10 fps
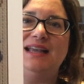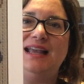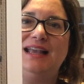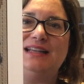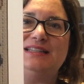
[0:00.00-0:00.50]

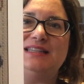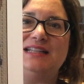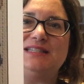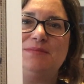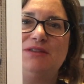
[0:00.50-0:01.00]
And
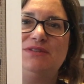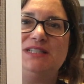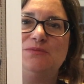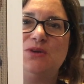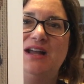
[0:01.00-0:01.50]
that's the main
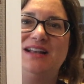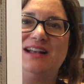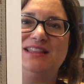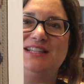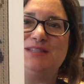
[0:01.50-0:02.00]
reason why I
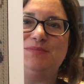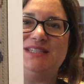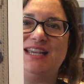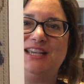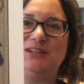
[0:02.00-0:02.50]
got this
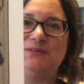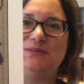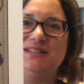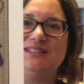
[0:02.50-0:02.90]
particular one.